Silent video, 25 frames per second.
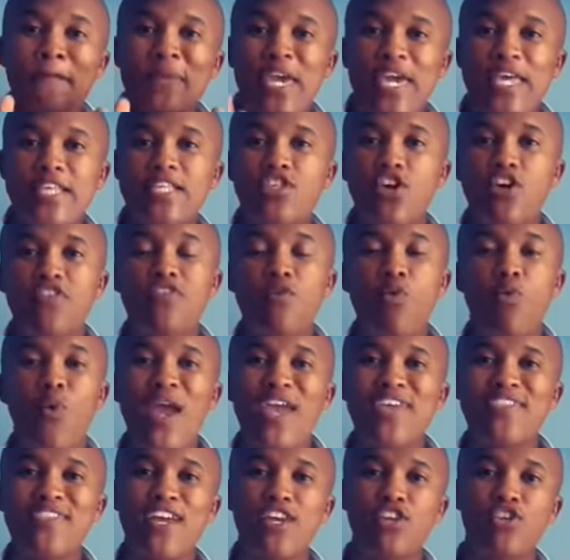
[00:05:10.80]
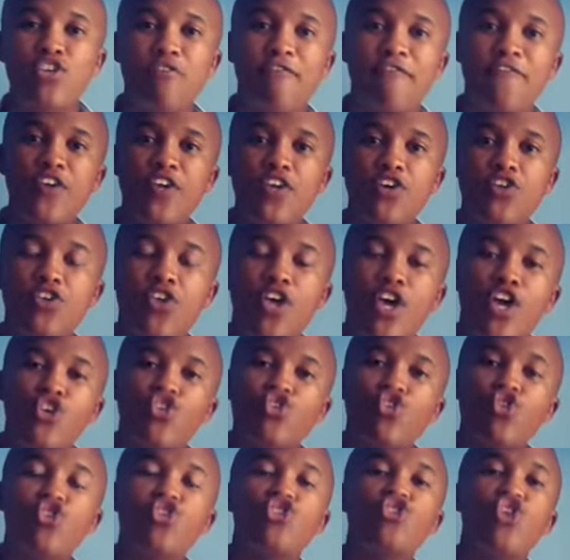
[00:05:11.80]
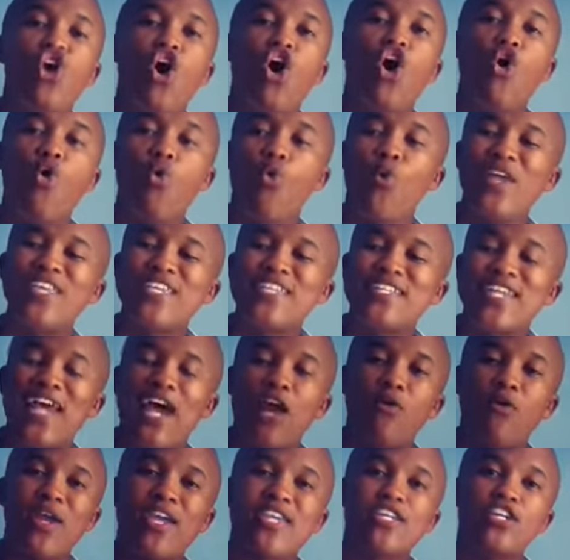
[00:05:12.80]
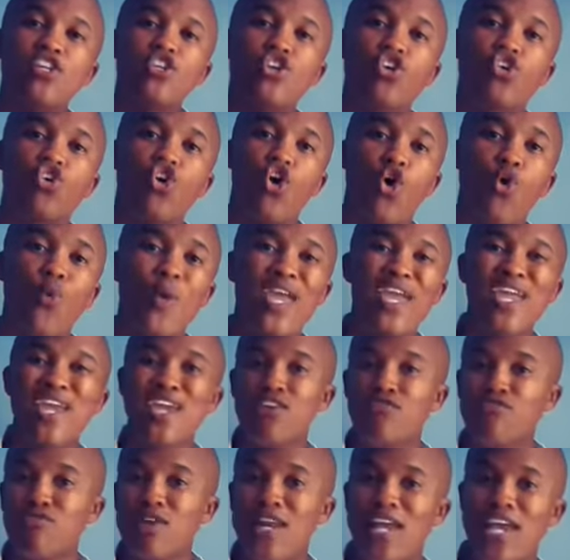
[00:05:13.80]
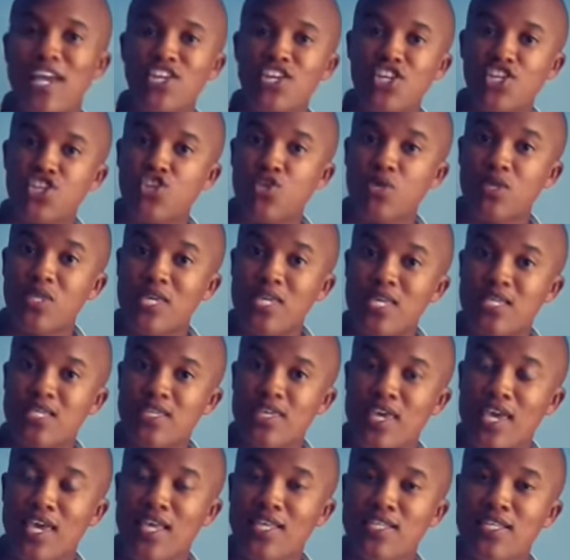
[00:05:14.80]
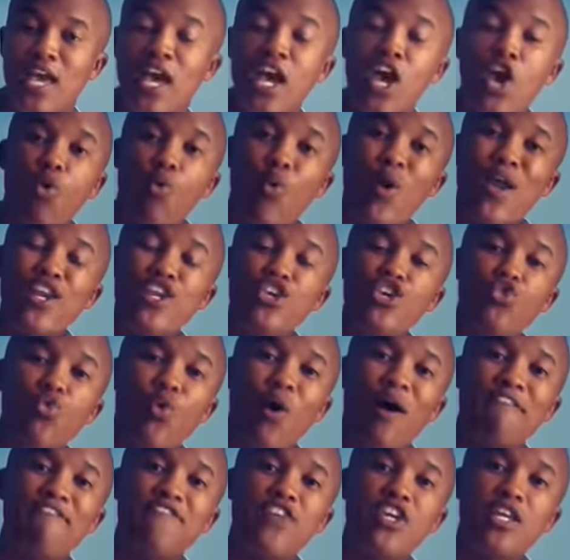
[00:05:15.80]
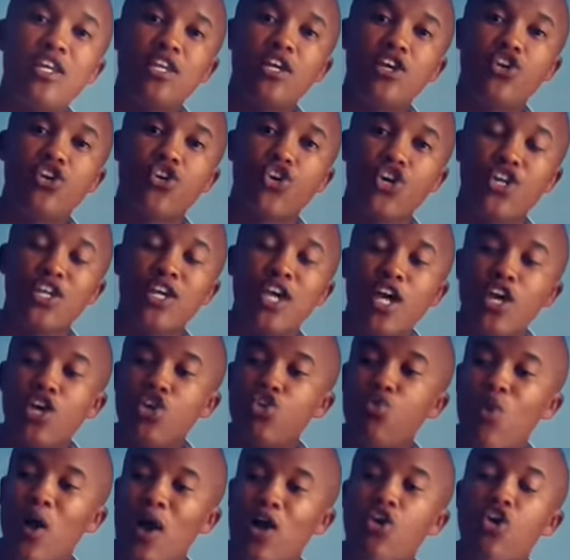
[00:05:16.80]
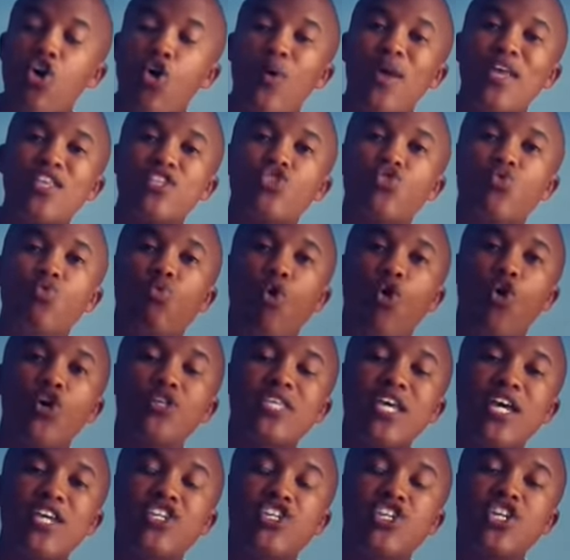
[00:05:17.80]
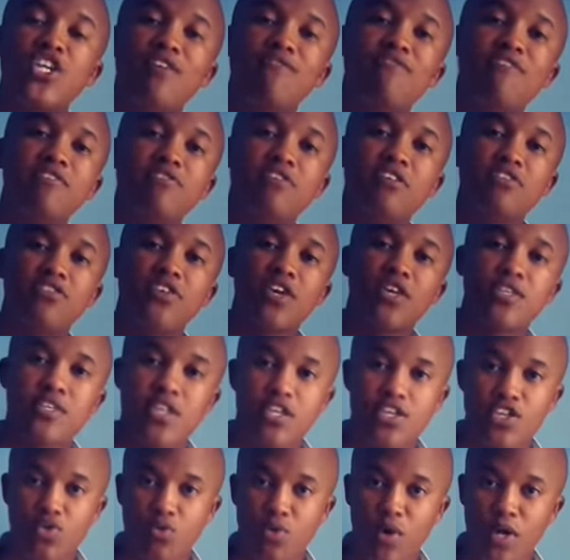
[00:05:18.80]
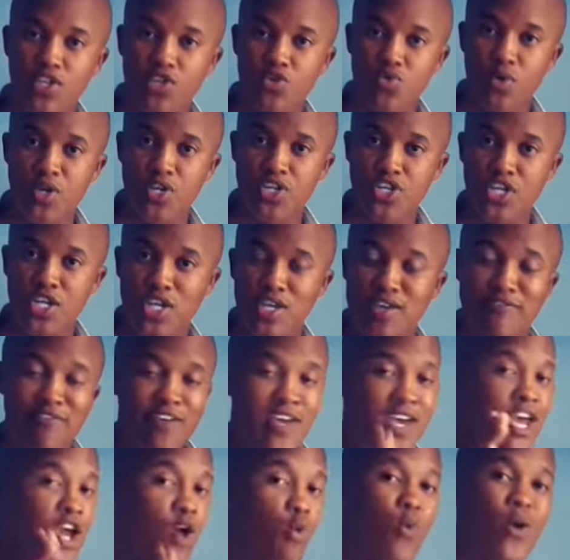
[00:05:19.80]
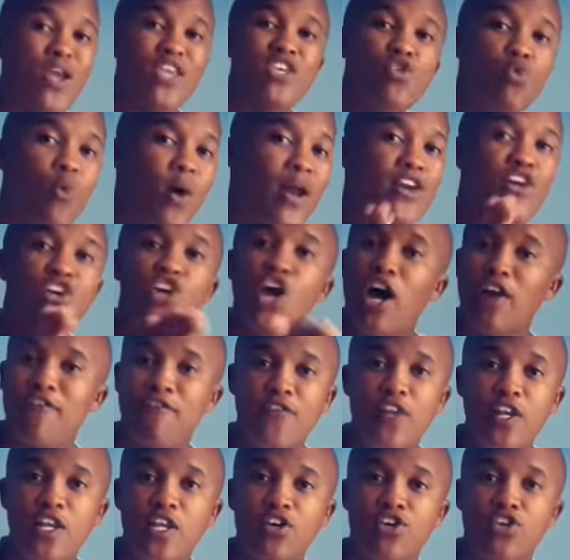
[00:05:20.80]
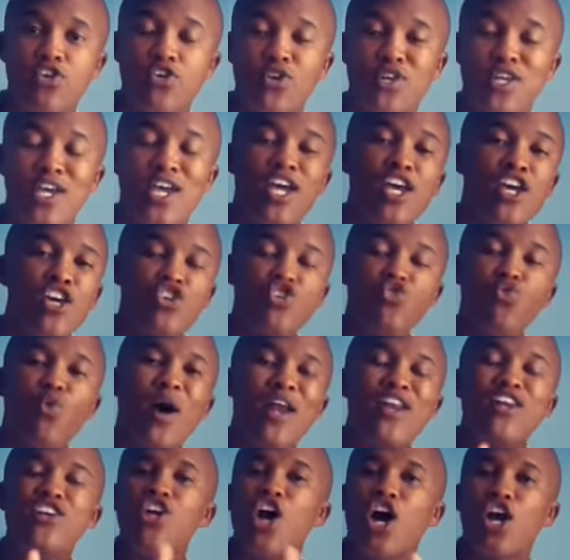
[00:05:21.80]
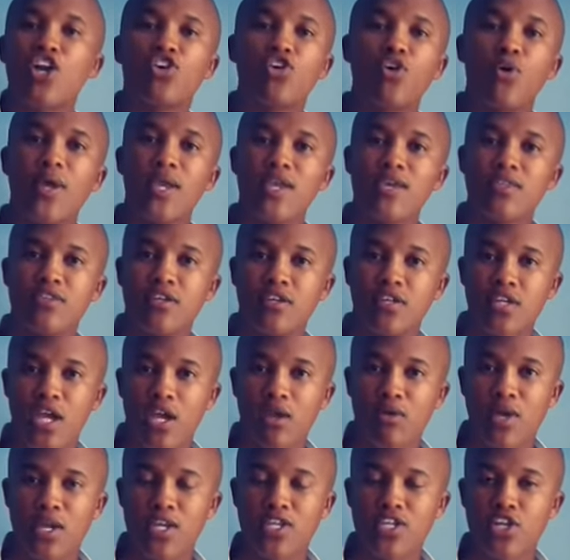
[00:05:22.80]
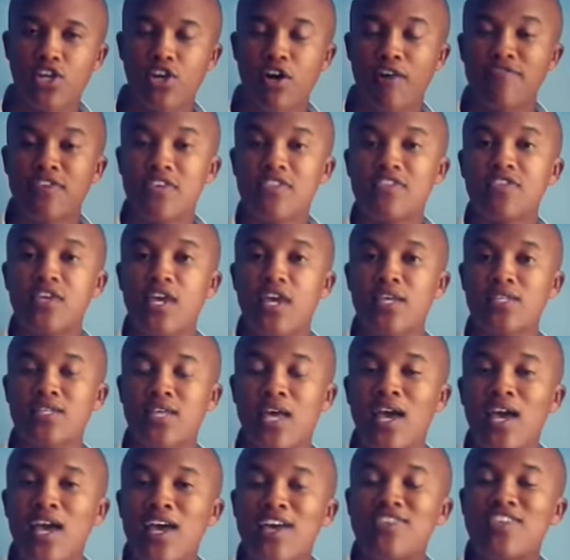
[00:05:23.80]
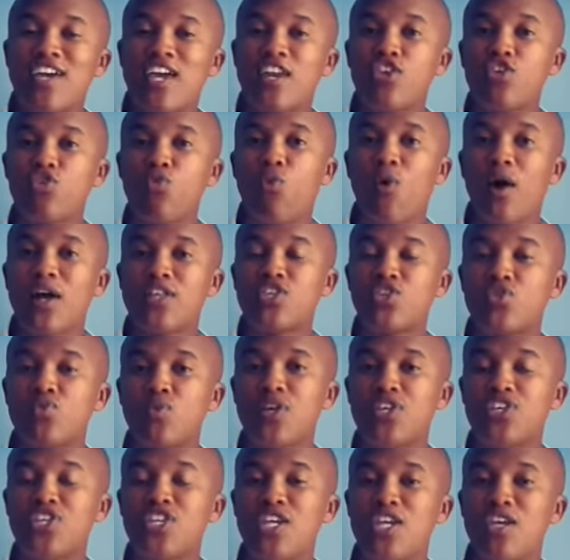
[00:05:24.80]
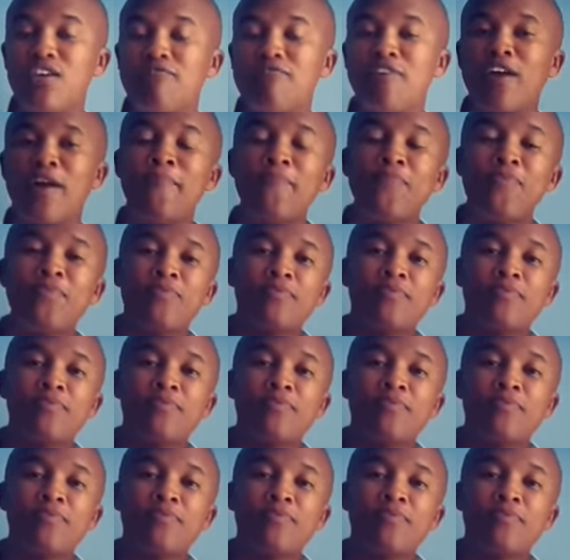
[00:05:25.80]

Based on the way that you feel, you'll know which direction you're going in relation to these things. When you are feeling good, you are going towards achieving the things that you want to achieve. When you are not feeling good, you are not going in the direction of the things that you want to achieve.